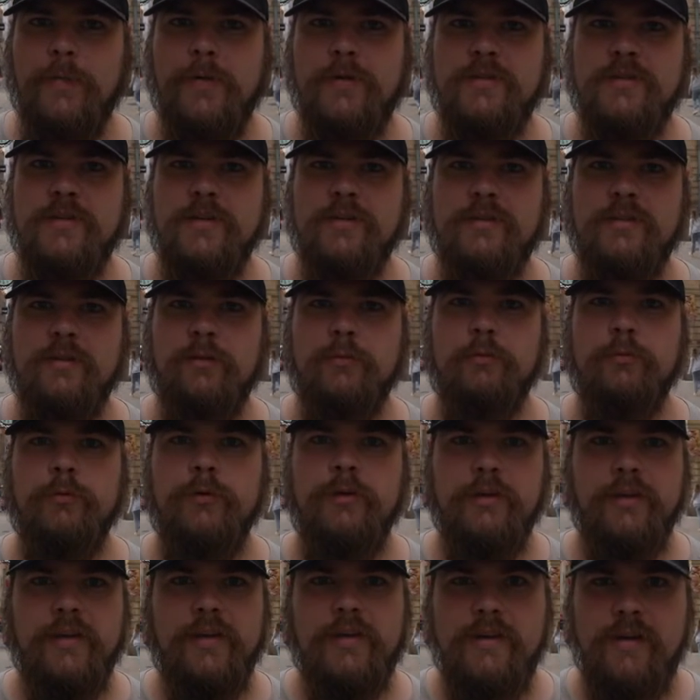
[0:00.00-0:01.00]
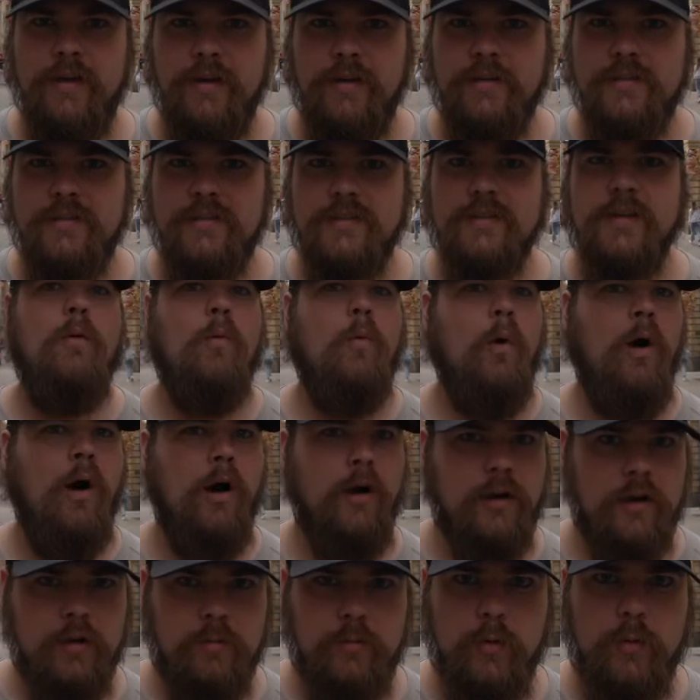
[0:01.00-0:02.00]
It's just a really nice,
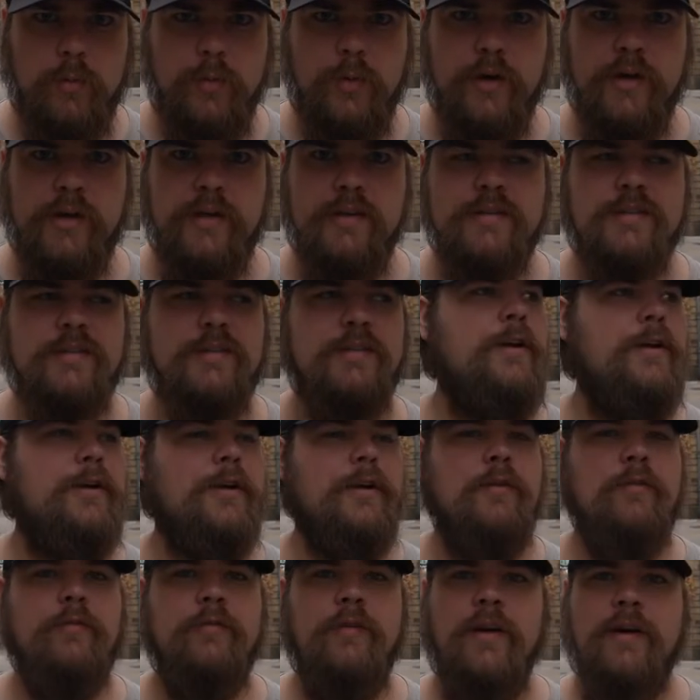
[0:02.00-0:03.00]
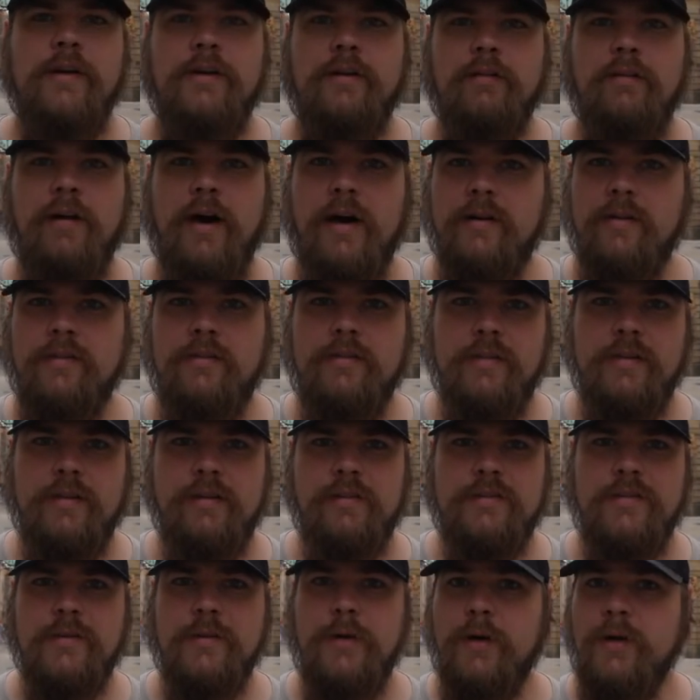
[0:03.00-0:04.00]
walkable place, and you're gonna find a lot of
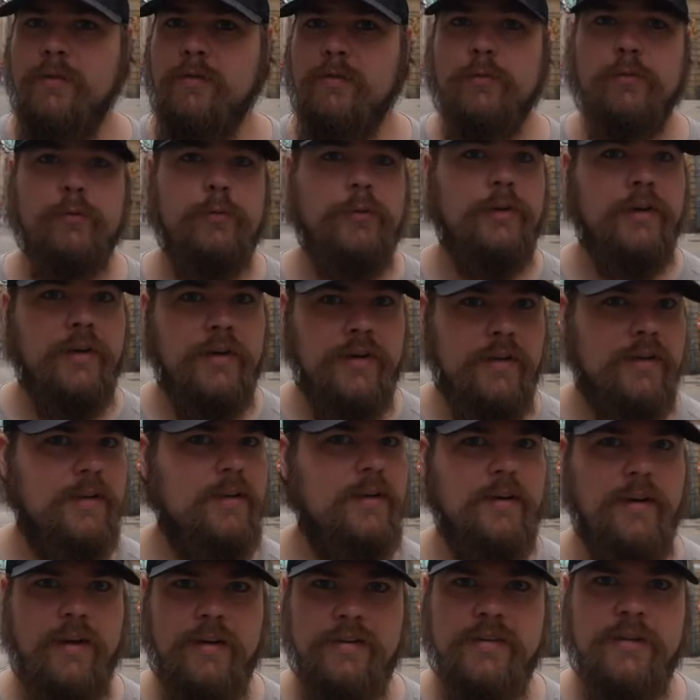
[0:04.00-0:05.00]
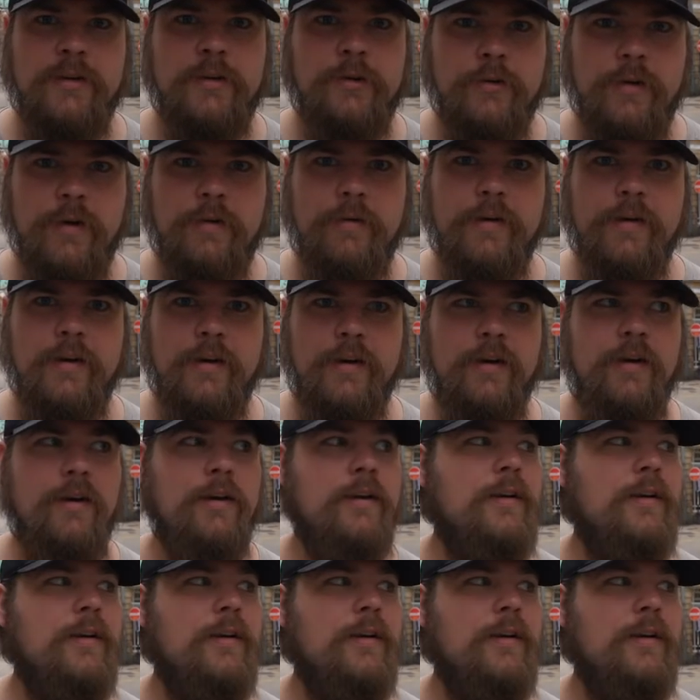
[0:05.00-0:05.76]
things. You don't even really need an itinerary here.